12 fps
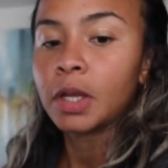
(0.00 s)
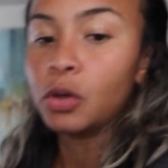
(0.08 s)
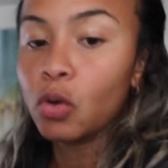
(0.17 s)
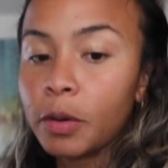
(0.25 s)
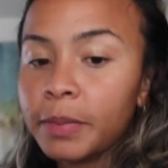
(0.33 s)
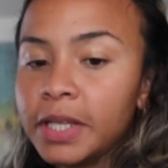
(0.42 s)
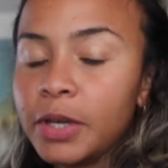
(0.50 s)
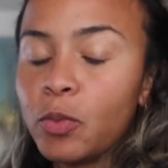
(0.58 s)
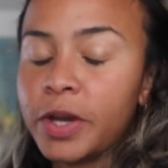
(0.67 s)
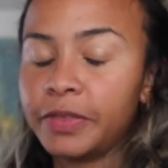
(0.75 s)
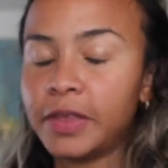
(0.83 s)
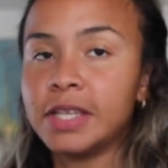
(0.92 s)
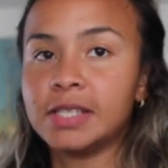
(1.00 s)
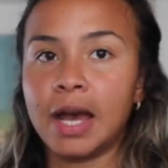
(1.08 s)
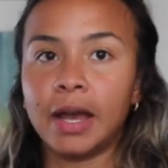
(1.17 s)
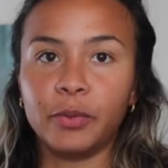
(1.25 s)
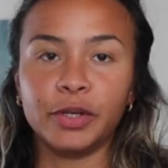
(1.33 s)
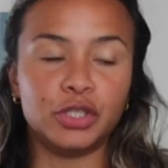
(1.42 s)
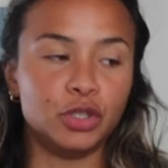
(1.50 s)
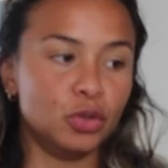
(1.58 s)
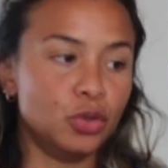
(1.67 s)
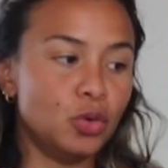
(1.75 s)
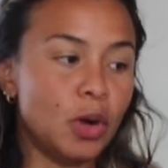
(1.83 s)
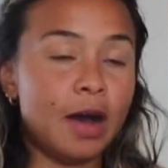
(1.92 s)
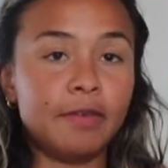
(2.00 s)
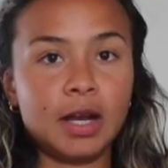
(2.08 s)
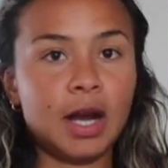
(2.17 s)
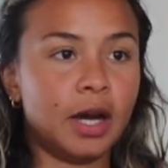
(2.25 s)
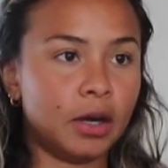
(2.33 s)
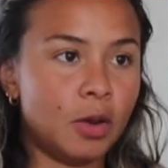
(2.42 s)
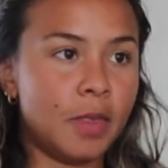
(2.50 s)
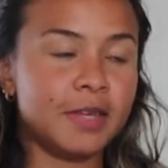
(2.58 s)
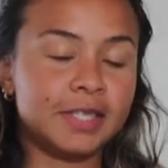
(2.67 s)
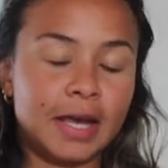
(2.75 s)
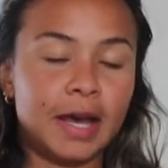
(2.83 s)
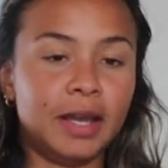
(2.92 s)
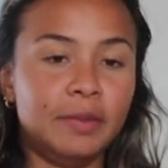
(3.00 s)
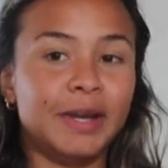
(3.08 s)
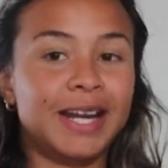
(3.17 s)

Normally with this I would do avocado on the side,